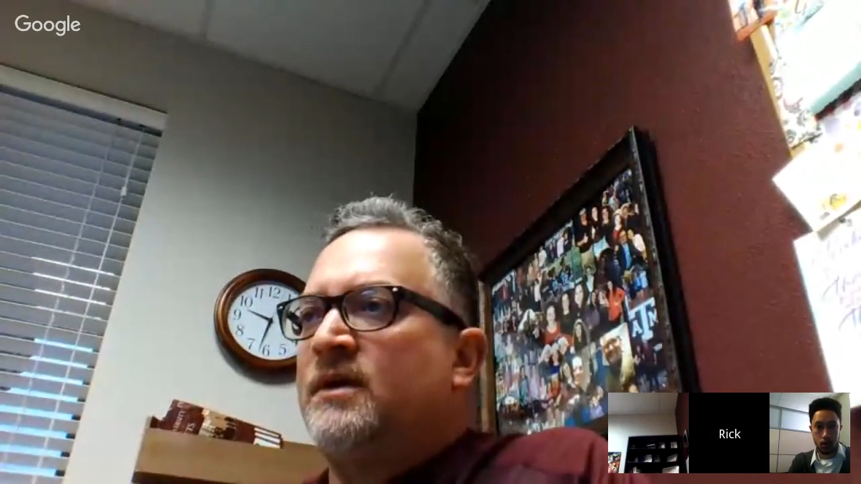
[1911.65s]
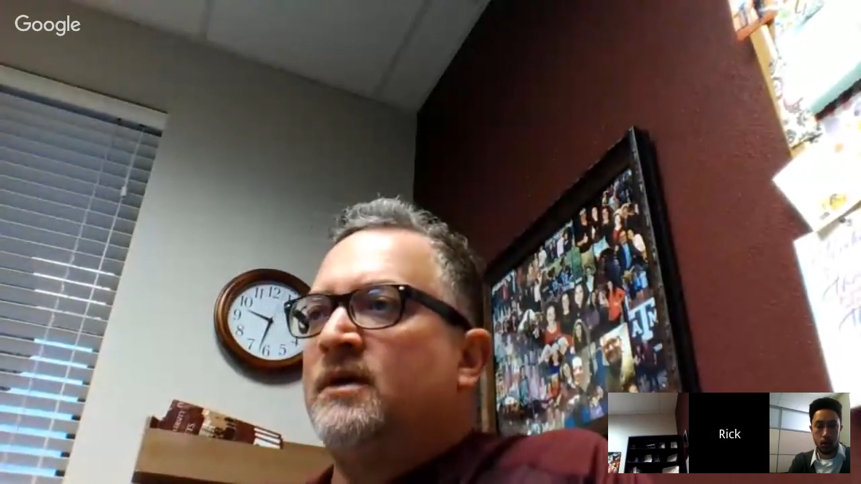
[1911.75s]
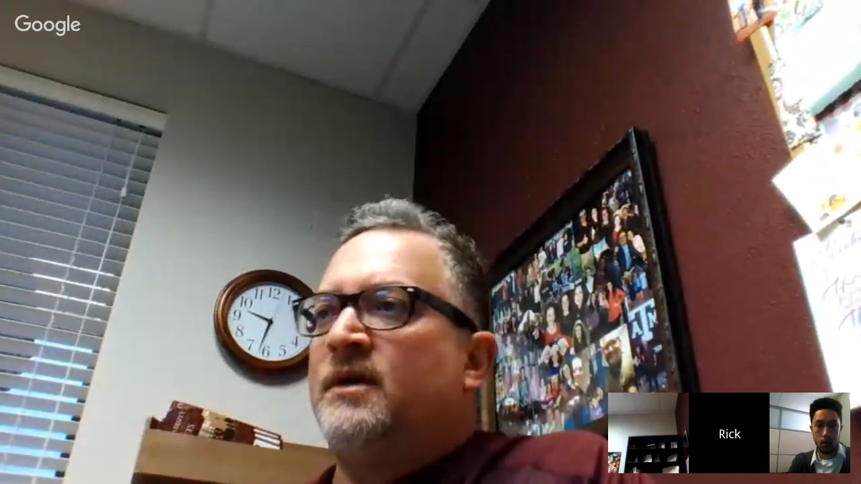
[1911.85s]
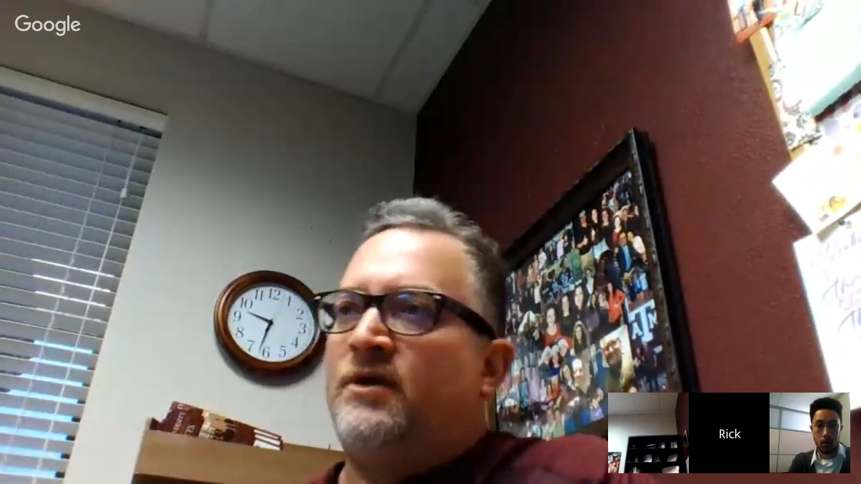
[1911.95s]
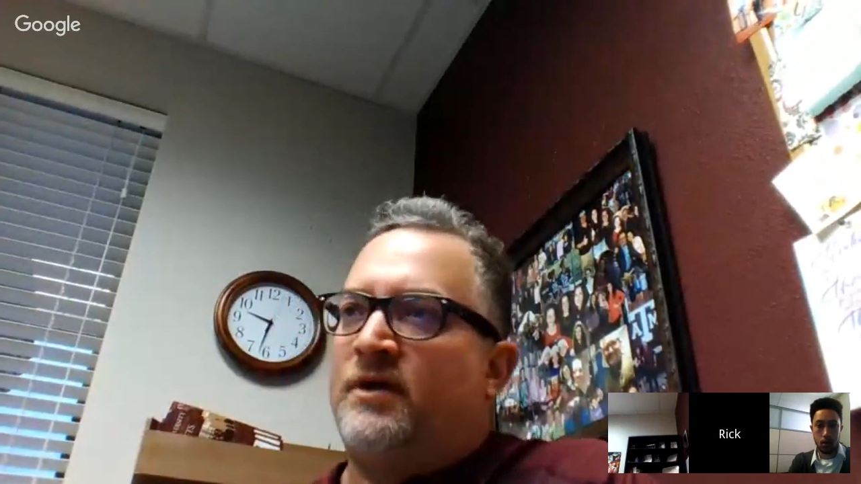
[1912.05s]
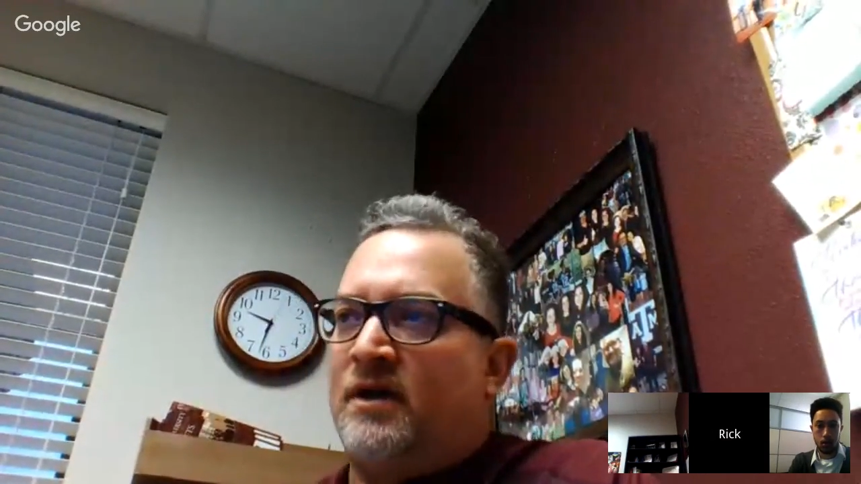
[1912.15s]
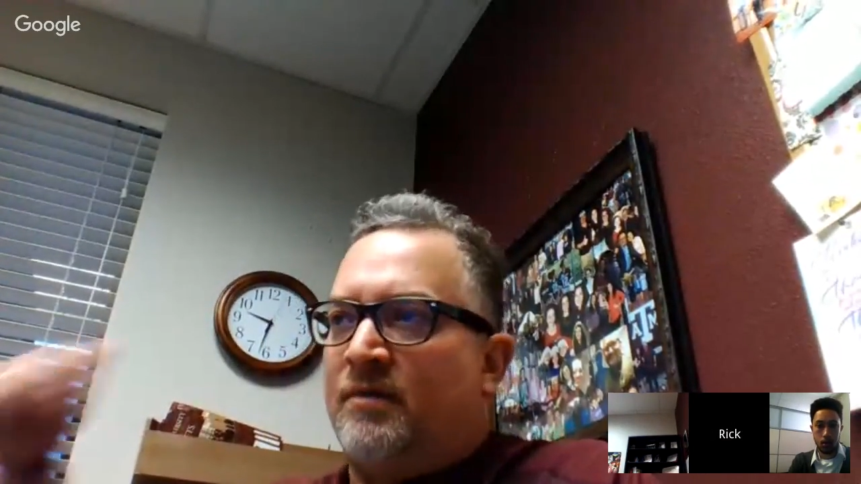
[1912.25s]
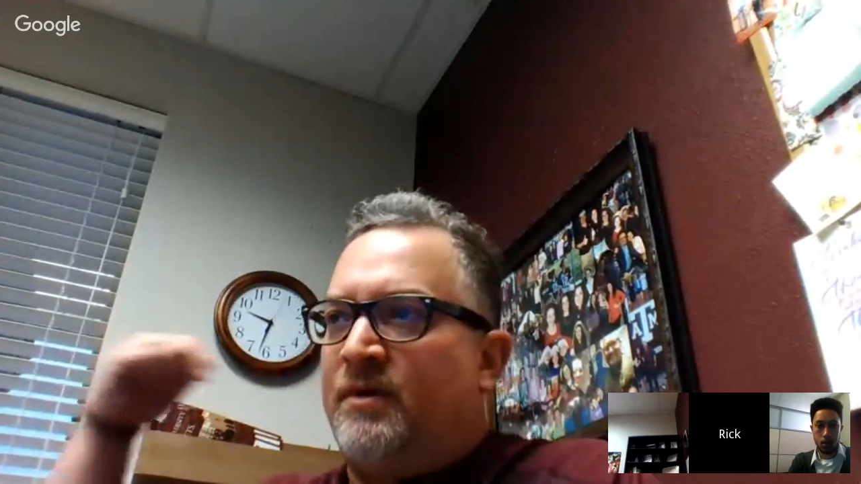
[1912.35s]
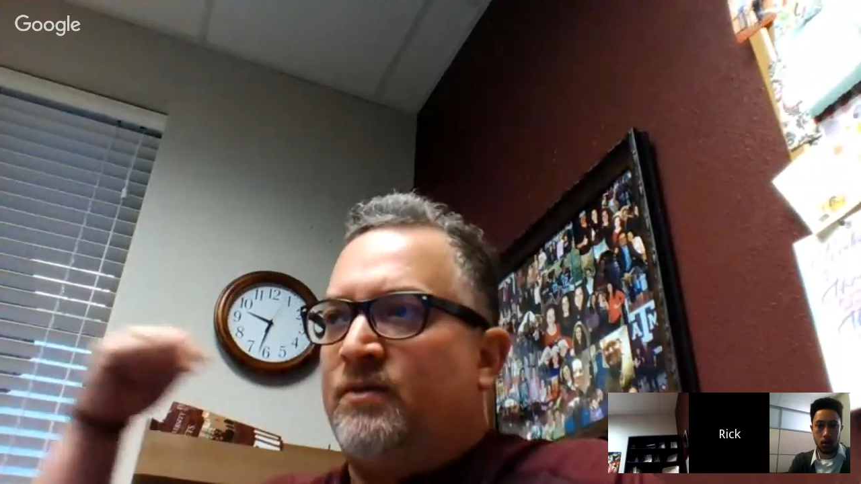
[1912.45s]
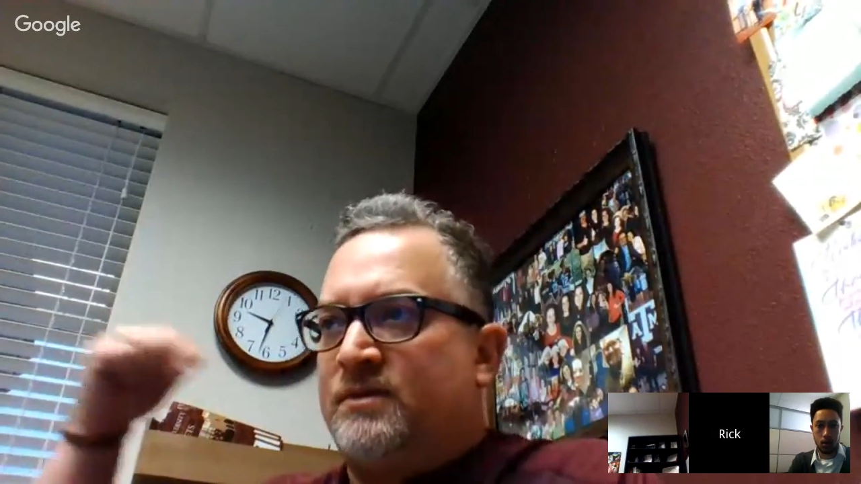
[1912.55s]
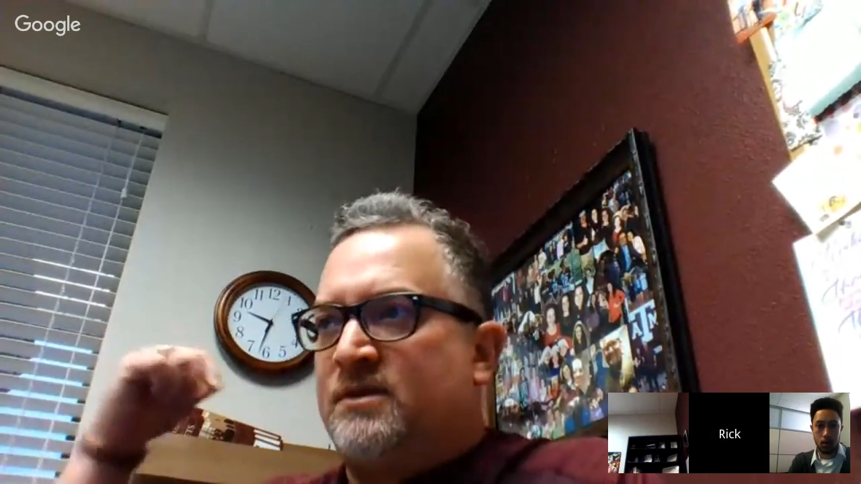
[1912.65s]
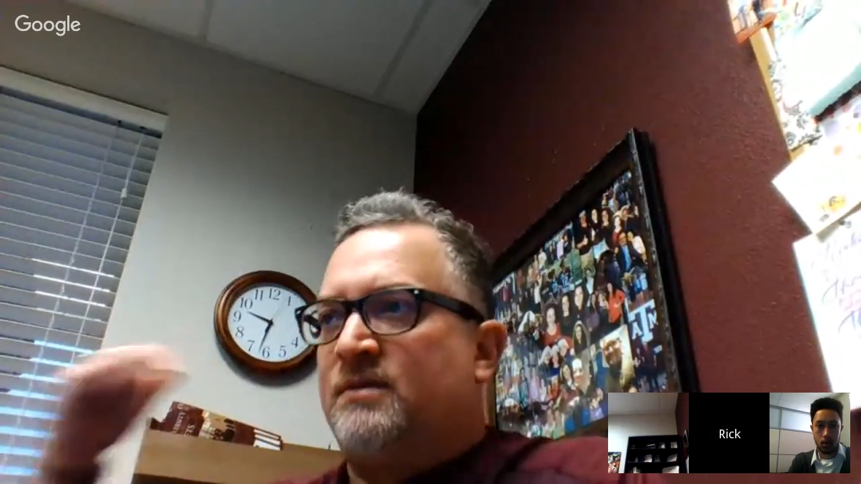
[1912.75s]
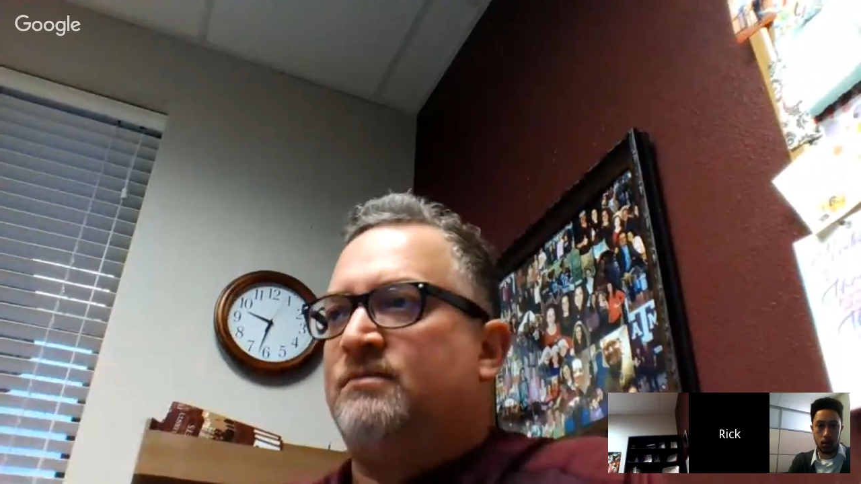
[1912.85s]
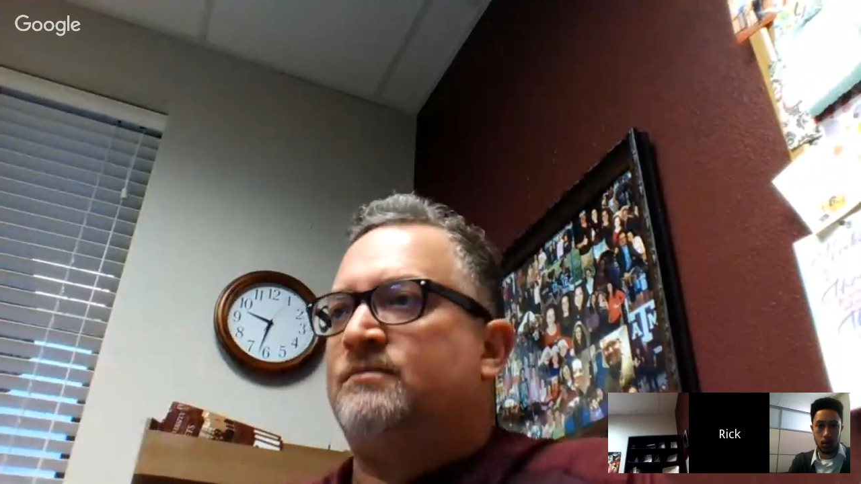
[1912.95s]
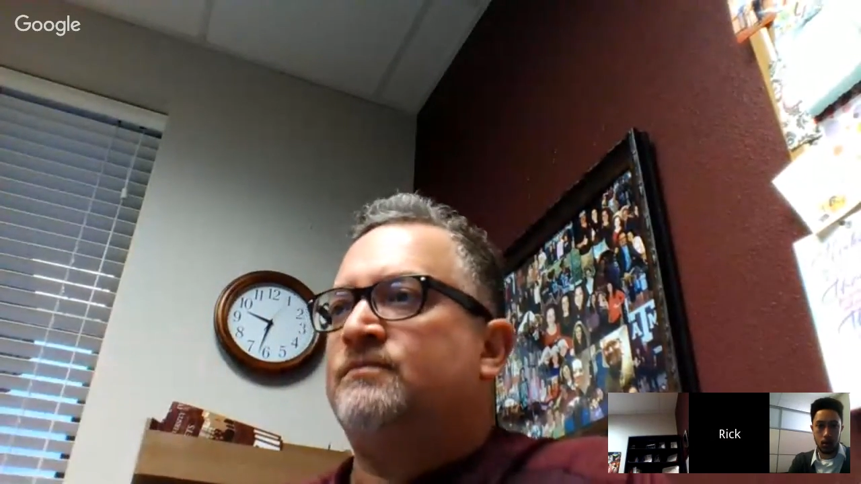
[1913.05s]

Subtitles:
and you can help me with some